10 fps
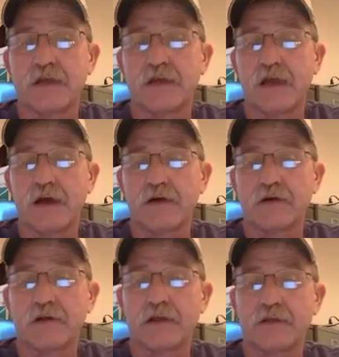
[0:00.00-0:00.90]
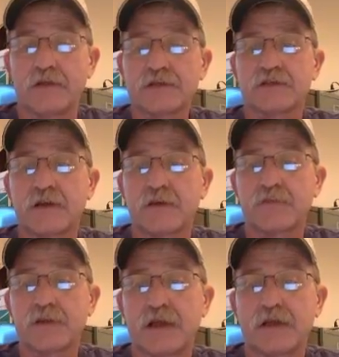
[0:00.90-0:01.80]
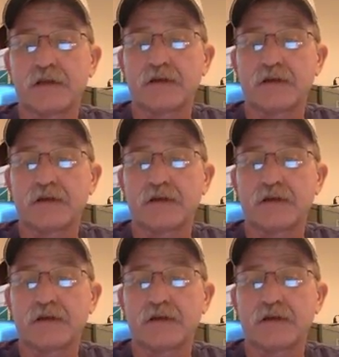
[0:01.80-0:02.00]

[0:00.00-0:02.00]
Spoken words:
now this is something that